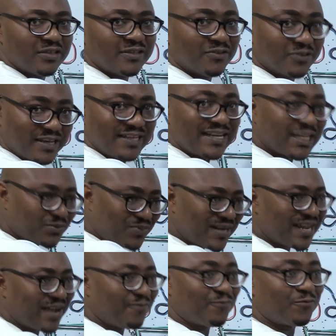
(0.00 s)
Okay, that's why
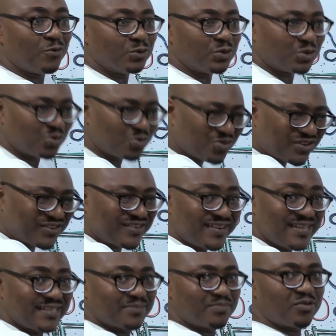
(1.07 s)
they are folds, to
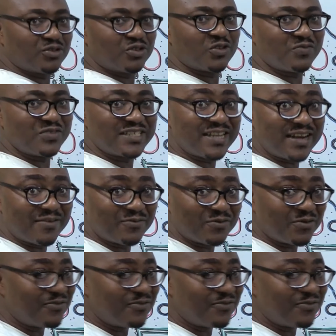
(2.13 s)
create more surface area for